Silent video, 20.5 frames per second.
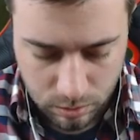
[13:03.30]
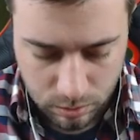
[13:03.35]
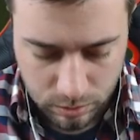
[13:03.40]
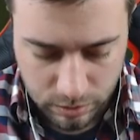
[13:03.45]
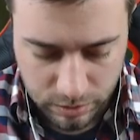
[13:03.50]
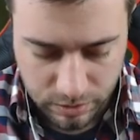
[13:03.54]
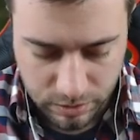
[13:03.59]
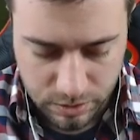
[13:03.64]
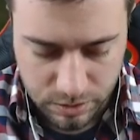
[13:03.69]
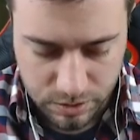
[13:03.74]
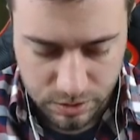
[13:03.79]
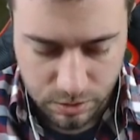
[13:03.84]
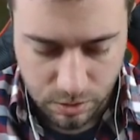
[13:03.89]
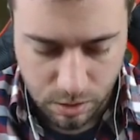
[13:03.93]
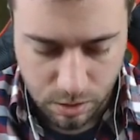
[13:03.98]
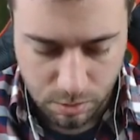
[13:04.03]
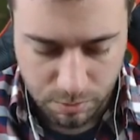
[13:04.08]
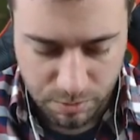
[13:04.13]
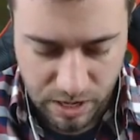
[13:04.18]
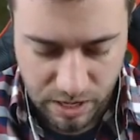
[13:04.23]
Get the
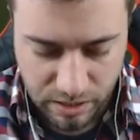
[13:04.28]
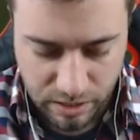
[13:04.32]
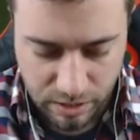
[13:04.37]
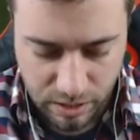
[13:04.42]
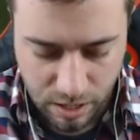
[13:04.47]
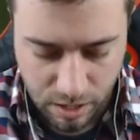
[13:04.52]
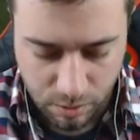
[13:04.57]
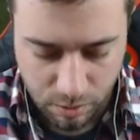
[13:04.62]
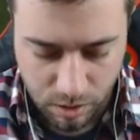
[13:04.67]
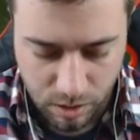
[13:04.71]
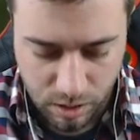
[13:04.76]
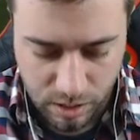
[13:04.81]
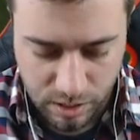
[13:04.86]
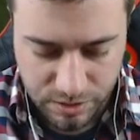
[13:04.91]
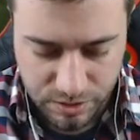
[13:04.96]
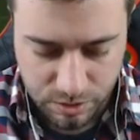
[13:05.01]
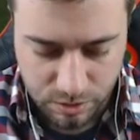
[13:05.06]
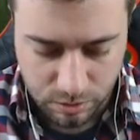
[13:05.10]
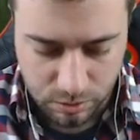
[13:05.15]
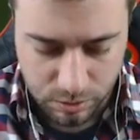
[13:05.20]
scar back out.
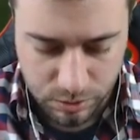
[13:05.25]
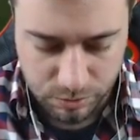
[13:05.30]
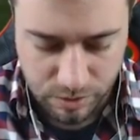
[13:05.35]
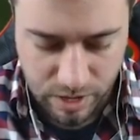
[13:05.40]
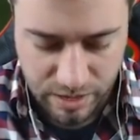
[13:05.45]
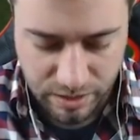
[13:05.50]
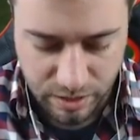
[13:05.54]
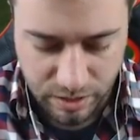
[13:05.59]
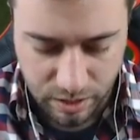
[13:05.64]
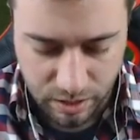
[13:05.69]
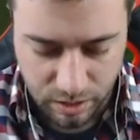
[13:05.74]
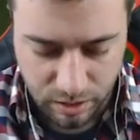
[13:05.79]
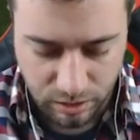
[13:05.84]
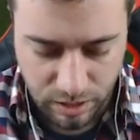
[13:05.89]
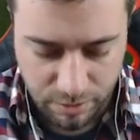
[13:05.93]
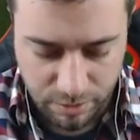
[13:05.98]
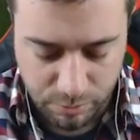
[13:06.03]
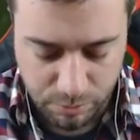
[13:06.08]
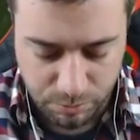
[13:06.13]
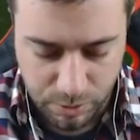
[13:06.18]
Alright, circle's right there.
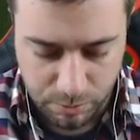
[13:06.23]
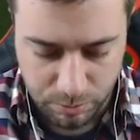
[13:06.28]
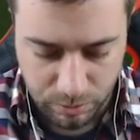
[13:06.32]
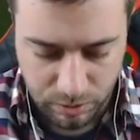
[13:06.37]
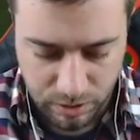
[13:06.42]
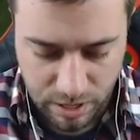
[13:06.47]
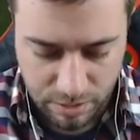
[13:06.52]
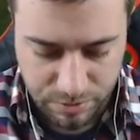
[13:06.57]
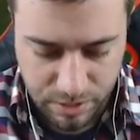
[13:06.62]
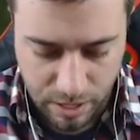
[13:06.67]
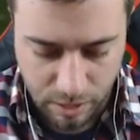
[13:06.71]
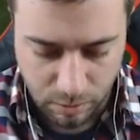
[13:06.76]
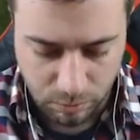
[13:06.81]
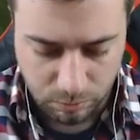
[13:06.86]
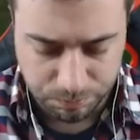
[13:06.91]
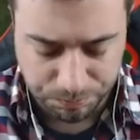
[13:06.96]
eleven people left now.